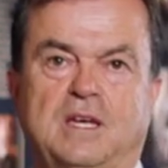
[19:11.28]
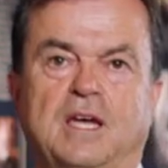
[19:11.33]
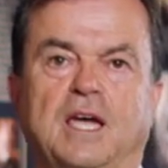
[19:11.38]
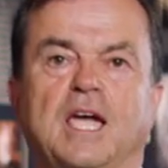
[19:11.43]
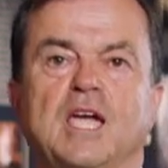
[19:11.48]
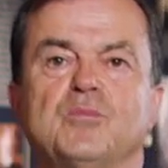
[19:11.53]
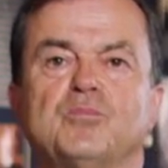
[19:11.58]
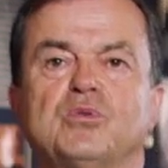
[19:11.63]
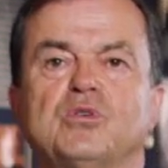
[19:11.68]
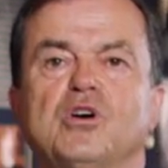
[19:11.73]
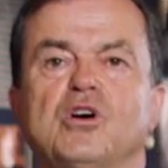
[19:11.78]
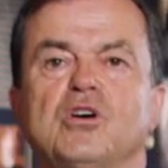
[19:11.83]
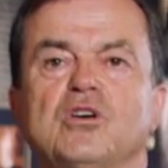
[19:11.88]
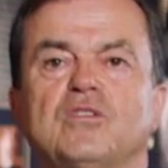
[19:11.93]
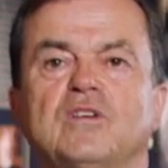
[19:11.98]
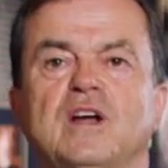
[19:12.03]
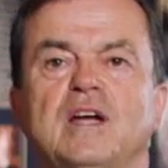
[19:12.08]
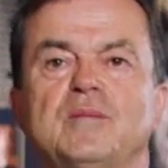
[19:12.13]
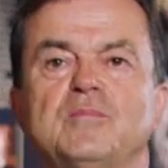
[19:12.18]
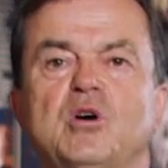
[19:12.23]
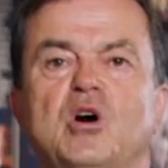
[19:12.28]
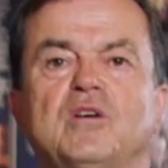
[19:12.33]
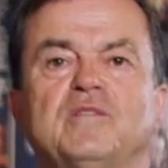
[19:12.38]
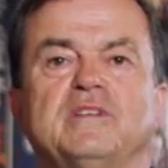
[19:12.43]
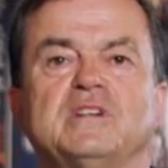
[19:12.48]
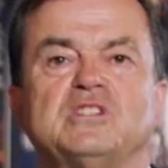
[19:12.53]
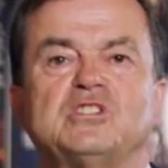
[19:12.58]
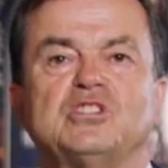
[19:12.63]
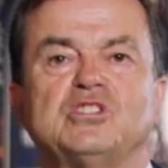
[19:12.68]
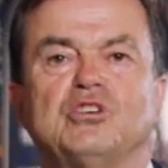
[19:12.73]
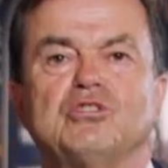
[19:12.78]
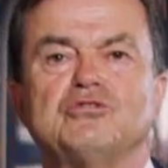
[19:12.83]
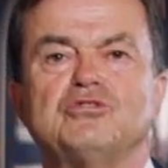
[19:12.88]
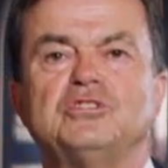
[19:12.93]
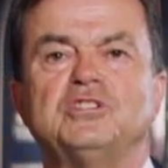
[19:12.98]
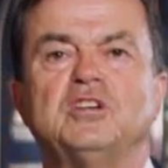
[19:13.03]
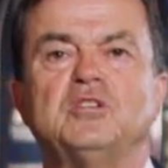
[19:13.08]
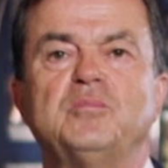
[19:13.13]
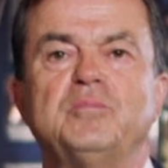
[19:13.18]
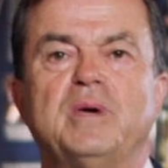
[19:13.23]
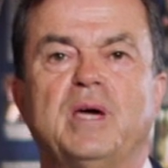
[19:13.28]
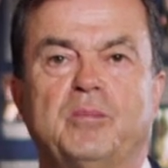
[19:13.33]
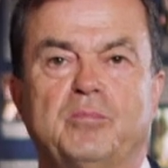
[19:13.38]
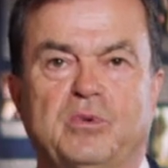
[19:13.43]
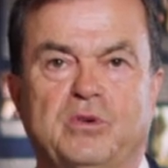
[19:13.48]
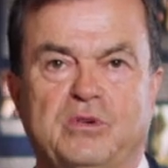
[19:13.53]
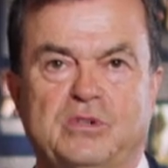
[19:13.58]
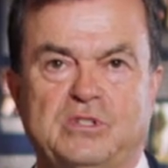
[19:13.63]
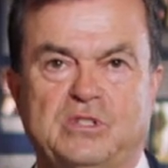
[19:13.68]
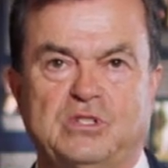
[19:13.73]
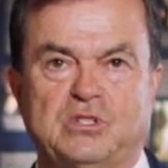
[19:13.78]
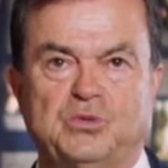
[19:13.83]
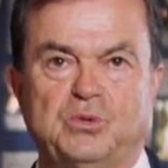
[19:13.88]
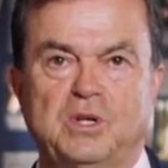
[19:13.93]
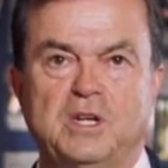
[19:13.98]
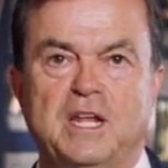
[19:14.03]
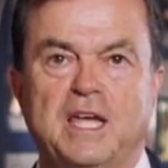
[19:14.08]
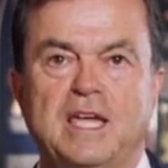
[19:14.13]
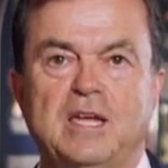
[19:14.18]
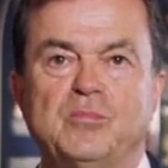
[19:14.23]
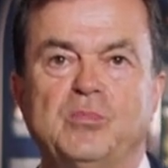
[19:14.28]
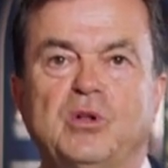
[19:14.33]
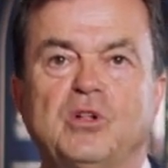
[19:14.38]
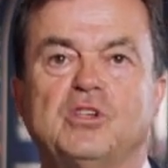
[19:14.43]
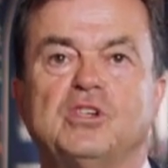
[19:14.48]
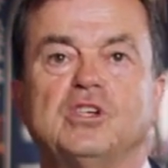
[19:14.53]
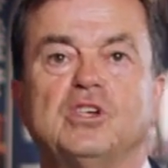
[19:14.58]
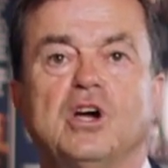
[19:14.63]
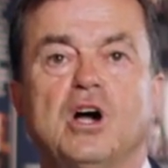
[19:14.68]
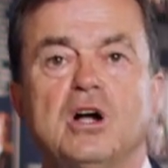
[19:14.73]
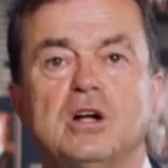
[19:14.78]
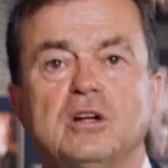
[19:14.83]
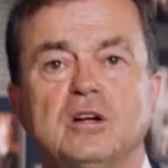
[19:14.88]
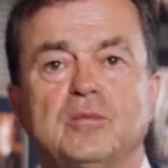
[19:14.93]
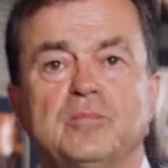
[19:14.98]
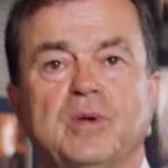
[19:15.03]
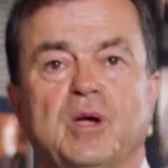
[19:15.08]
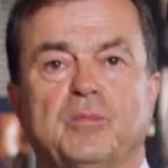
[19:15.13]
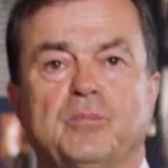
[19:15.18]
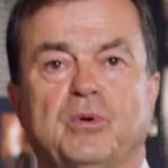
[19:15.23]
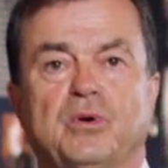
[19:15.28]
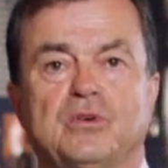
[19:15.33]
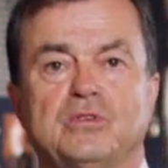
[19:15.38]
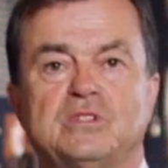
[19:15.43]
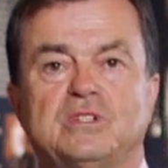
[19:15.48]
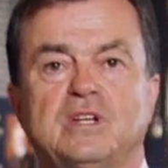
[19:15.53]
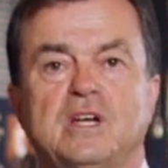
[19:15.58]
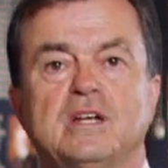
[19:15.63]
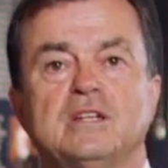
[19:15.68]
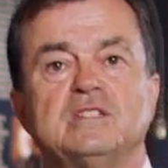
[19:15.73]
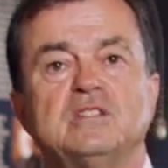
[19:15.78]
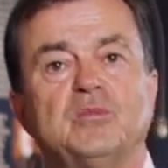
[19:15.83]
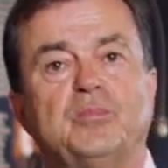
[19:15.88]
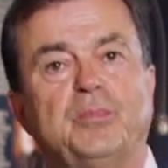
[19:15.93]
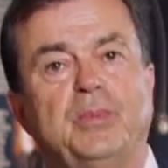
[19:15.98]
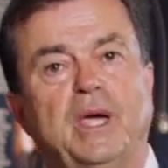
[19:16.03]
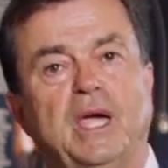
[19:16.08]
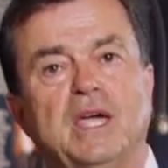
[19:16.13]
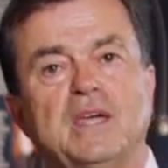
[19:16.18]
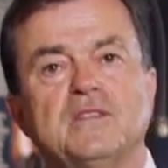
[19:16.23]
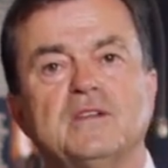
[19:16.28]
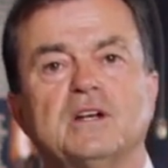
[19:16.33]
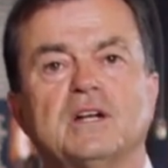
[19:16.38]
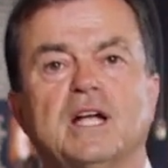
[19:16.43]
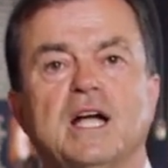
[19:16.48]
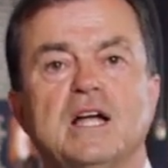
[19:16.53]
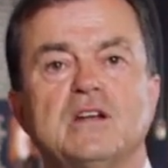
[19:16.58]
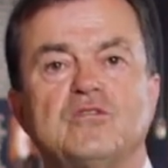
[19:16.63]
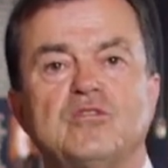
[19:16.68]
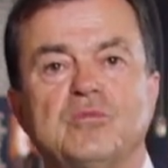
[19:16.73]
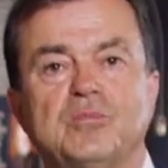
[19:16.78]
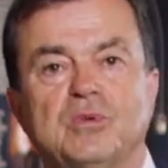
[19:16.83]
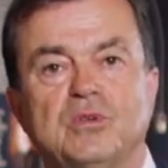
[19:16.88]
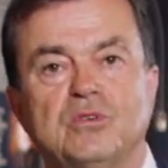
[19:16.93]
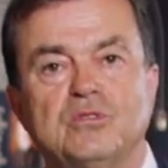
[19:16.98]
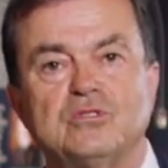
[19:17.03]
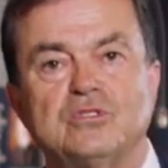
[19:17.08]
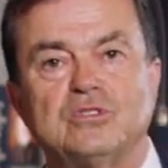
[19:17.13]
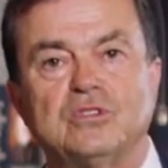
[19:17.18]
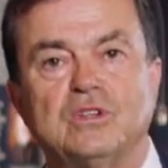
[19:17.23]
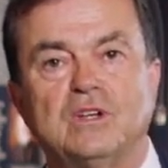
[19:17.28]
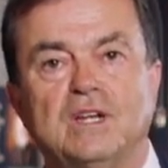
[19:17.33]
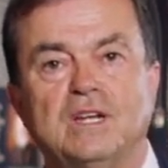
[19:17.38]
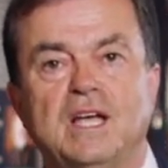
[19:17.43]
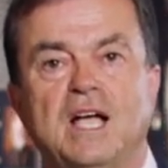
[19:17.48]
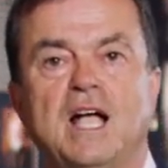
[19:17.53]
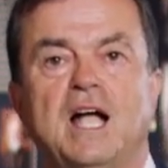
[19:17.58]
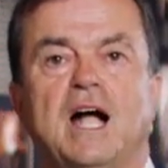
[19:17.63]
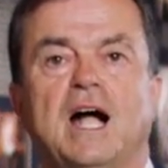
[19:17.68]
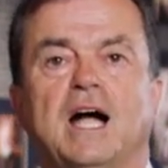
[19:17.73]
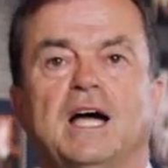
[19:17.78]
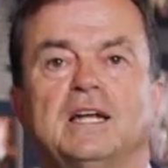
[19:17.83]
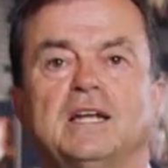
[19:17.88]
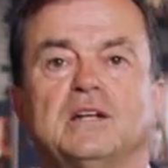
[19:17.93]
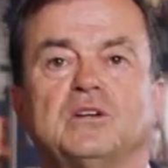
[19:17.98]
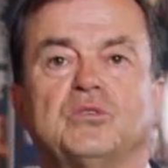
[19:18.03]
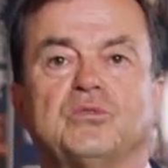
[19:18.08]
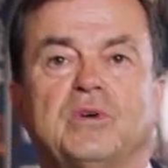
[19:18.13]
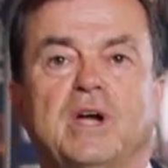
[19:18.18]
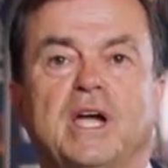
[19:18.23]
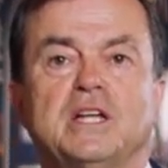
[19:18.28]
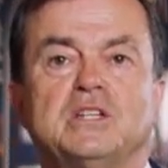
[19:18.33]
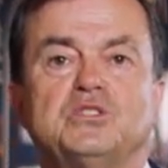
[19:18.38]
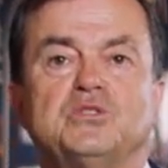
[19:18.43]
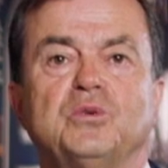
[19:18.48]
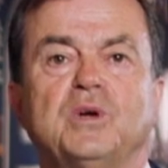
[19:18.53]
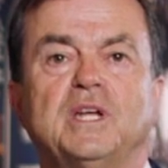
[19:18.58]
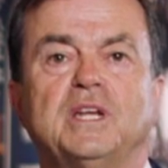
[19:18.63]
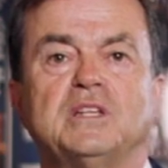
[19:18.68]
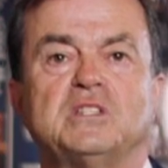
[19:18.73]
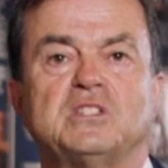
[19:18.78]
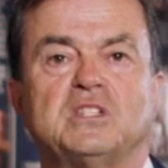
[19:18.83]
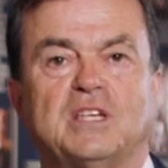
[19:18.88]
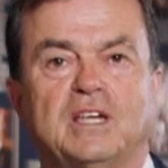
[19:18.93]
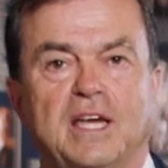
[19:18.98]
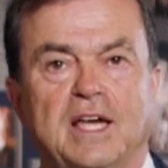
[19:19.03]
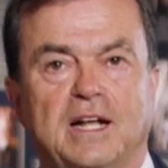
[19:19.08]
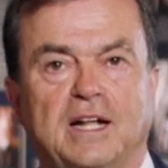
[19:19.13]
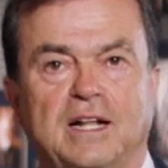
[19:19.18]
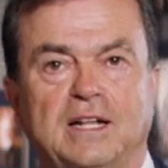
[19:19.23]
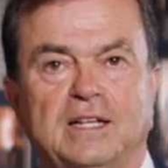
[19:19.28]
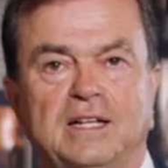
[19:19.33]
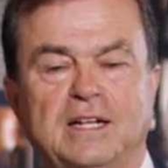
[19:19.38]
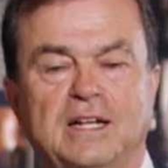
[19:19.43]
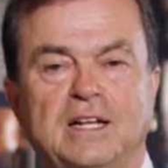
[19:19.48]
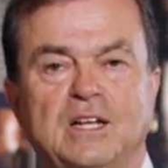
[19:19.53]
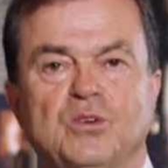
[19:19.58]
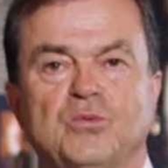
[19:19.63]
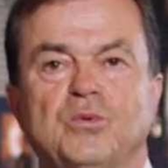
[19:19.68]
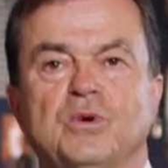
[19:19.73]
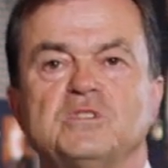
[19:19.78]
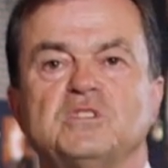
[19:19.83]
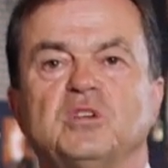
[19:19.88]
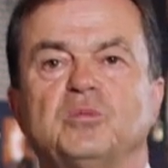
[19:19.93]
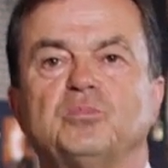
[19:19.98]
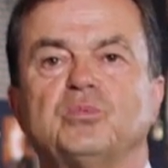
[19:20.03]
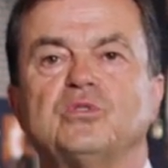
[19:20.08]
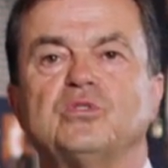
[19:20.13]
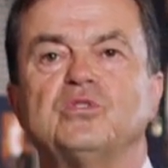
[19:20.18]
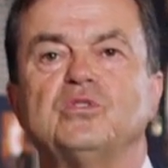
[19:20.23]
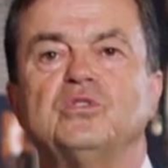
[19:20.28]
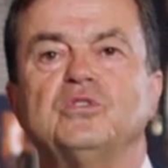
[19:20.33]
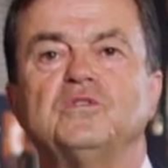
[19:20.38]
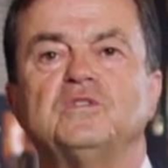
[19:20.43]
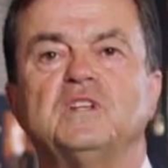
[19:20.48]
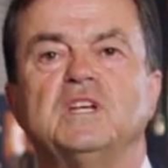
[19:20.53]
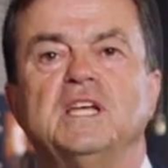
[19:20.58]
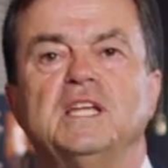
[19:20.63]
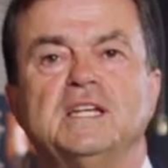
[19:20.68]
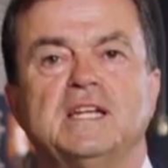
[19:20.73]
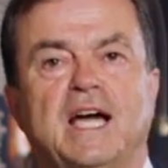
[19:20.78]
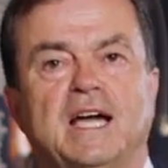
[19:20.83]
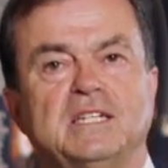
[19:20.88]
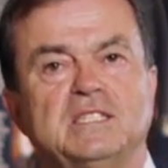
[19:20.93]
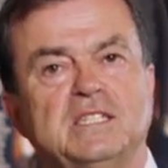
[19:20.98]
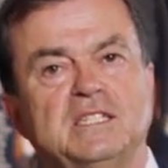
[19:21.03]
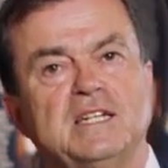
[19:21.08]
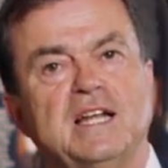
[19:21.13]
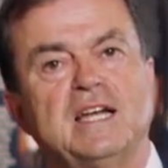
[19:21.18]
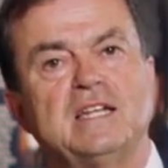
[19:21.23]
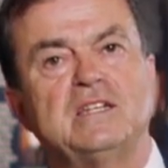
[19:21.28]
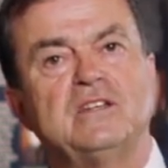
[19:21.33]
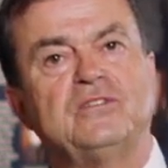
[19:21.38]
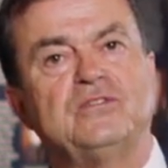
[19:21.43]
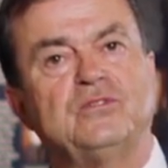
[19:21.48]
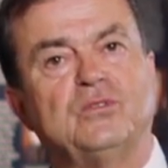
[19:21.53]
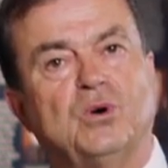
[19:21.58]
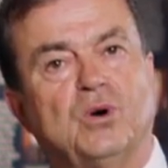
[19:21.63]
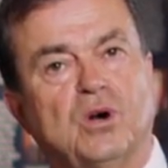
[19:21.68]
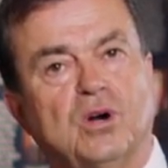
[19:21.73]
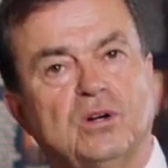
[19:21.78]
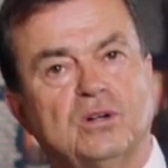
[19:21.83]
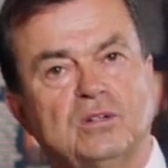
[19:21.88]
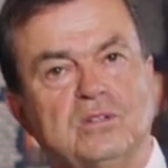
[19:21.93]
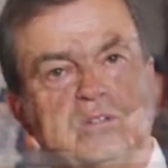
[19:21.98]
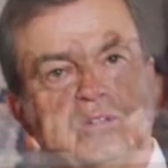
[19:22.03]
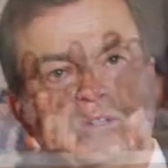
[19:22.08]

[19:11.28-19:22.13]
A program of associate members to enable younger members to pay their contribution on a graduated scale was approved in nineteen ninety-four,